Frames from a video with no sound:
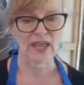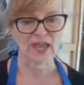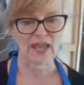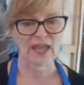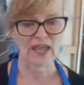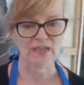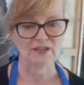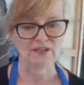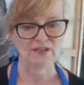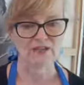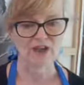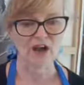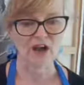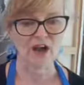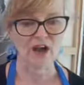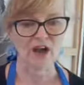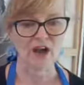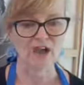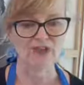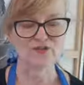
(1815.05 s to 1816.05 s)
And
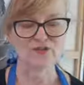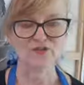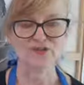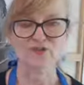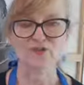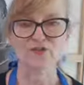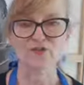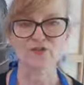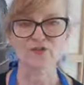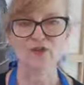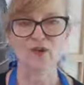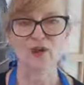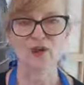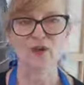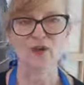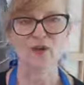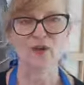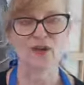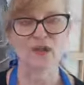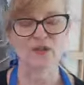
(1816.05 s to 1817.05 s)
I do
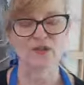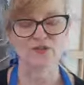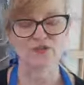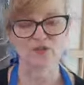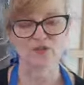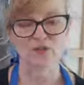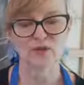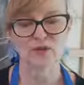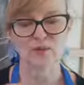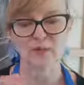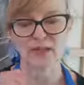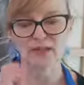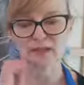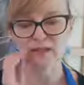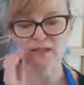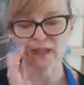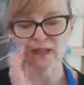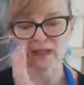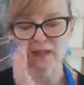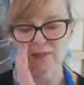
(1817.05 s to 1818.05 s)
know, and I'll talk about
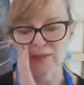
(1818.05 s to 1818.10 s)
it in